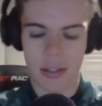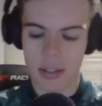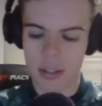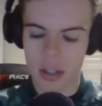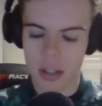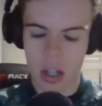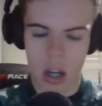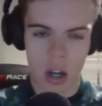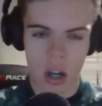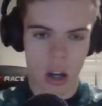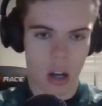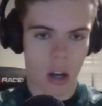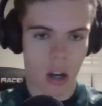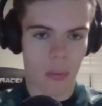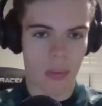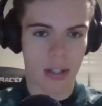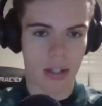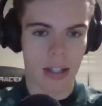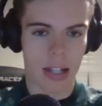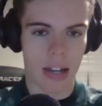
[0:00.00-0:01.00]
as
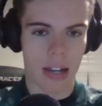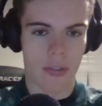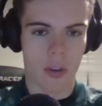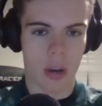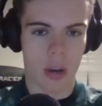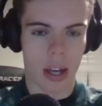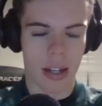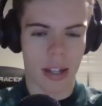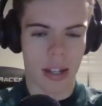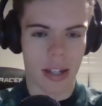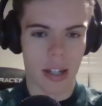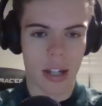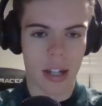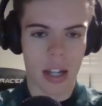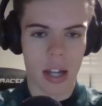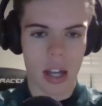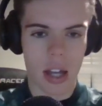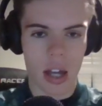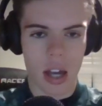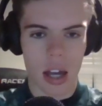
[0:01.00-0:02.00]
calm, as level headed
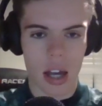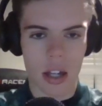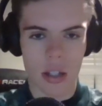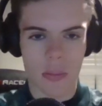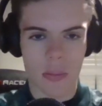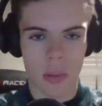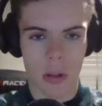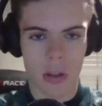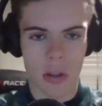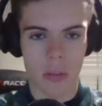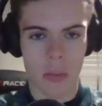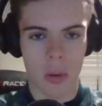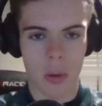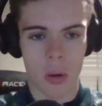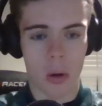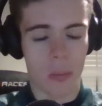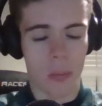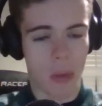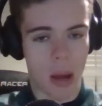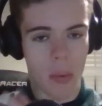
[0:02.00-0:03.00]
as possible
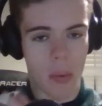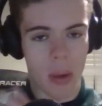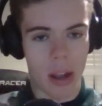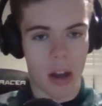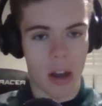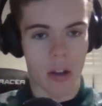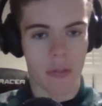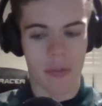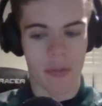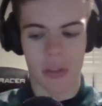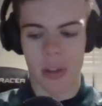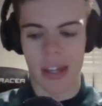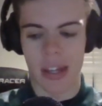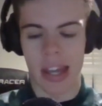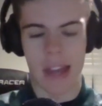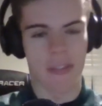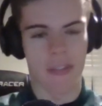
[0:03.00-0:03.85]
on my way home from the game.